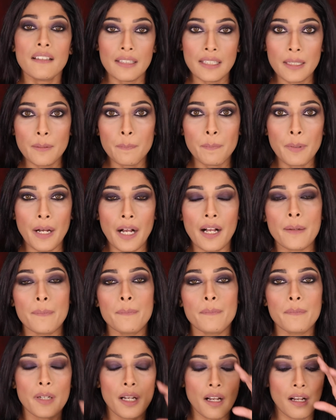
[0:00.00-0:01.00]
a lip
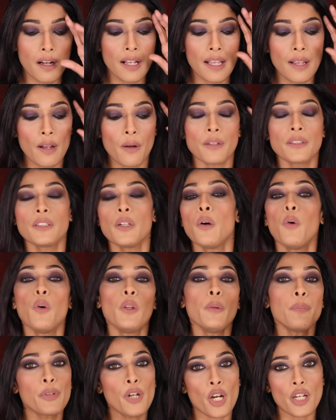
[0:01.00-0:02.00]
balm, the
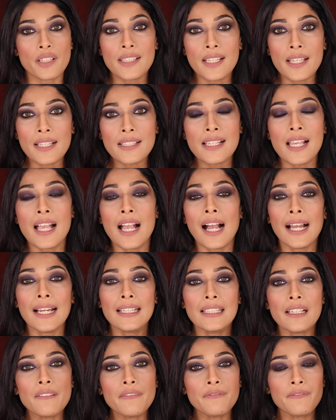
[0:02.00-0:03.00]
whole process,
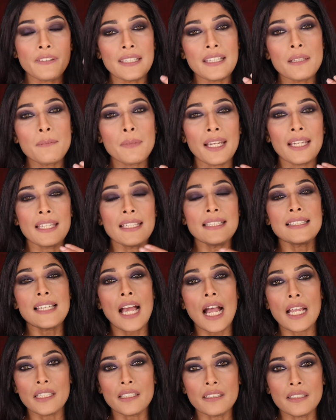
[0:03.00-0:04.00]
I love filling my
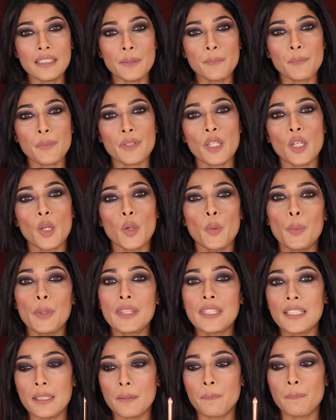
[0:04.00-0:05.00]
entire lip
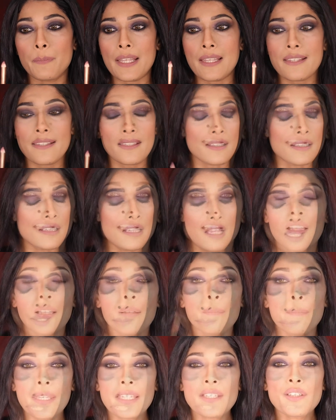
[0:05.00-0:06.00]
with a lip pencil.
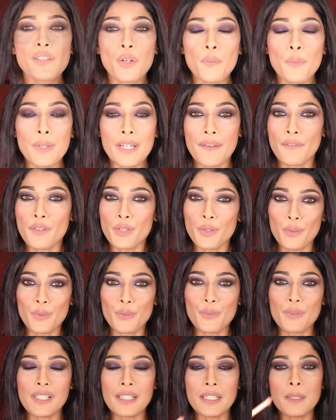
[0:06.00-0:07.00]
Make sure whenever you
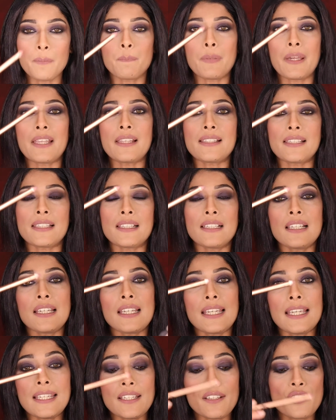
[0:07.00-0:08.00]
use a lip pencil,
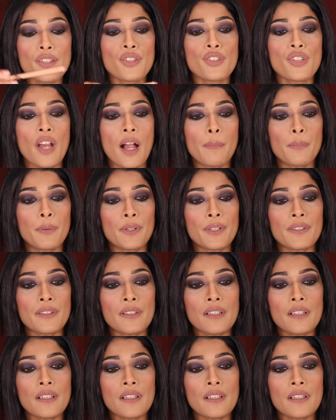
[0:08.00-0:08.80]
it is sharpened.